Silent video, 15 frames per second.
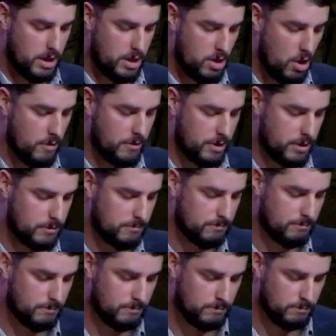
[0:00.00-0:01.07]
and over.
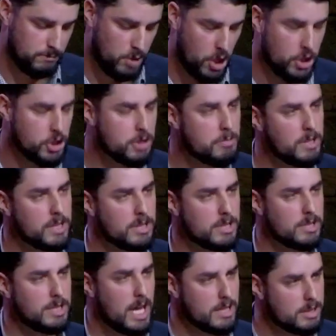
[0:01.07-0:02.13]
Punishment
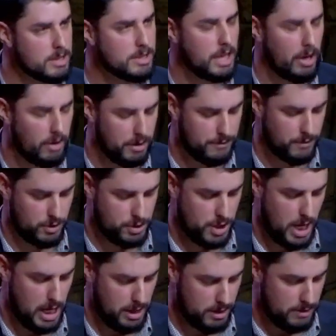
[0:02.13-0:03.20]
is necessary for,
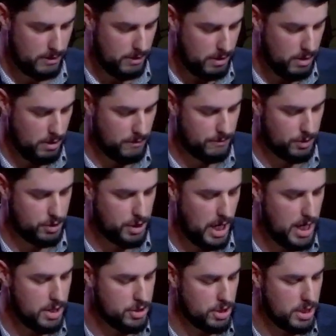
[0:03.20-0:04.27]
ch- for
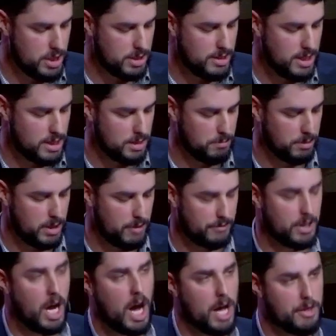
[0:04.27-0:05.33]
change, it is discipline
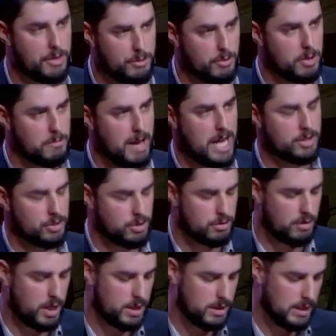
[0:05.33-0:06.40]
of God through the
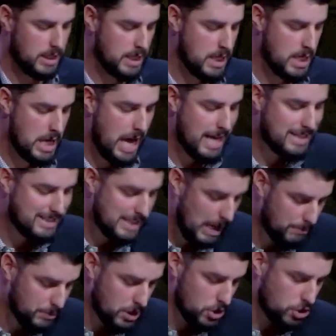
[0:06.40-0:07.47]
magistrate.
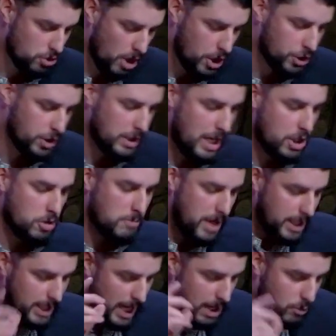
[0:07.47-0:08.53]
Accept instruction that you
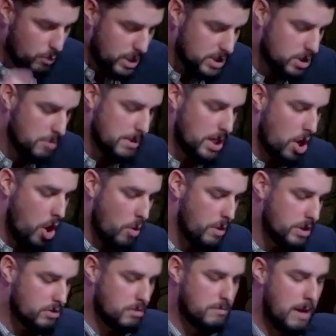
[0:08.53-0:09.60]
may gain wisdom, and
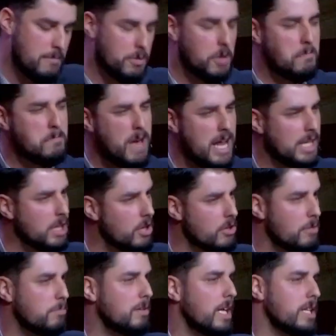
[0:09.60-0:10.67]
always remember many are
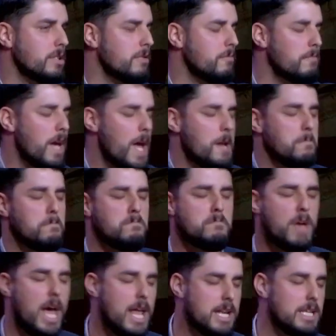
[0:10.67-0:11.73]
the plans of man,
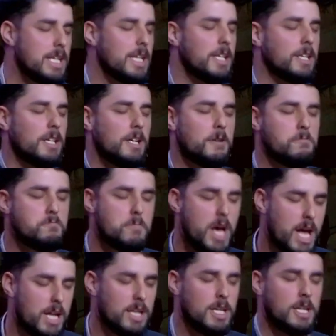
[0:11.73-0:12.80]
many,
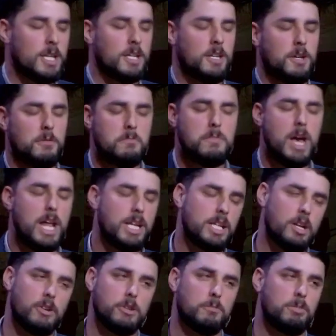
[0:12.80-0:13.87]
many
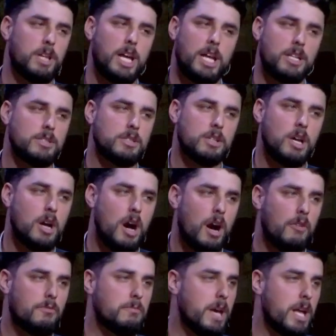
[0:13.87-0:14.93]
Many are the plans
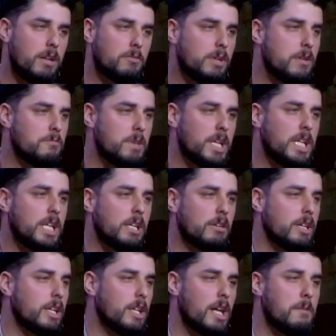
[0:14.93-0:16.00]
of men. We have been
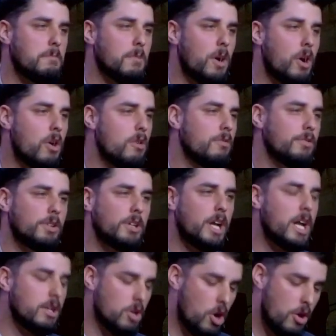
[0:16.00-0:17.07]
hearing them over
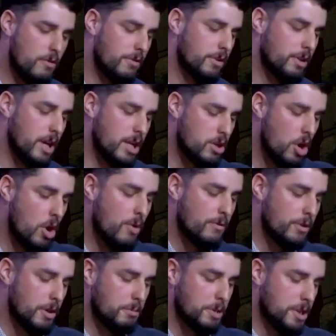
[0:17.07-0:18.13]
and over and
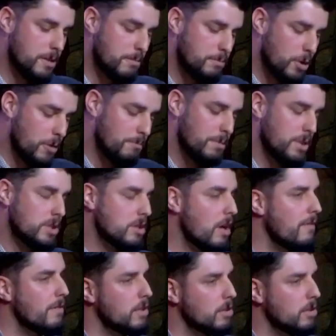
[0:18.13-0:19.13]
over, but the purpose of